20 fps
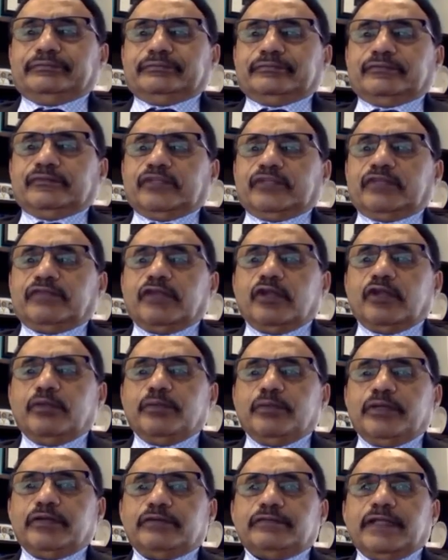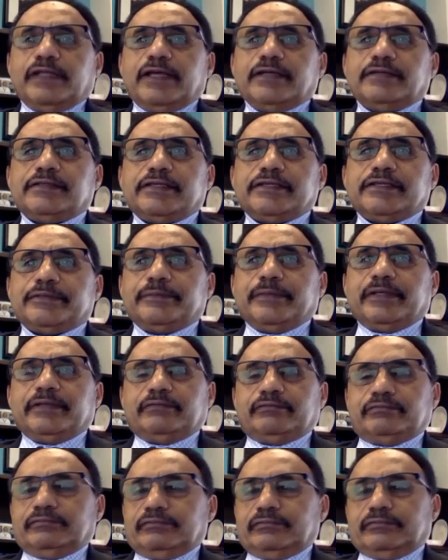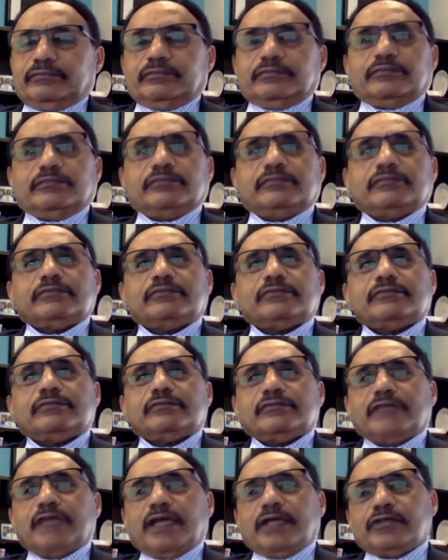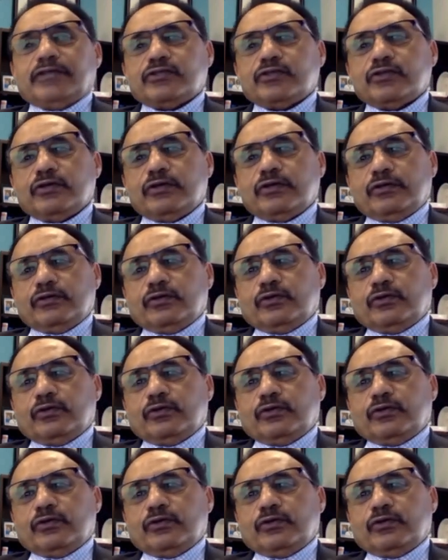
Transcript: development of the assessment, and so on?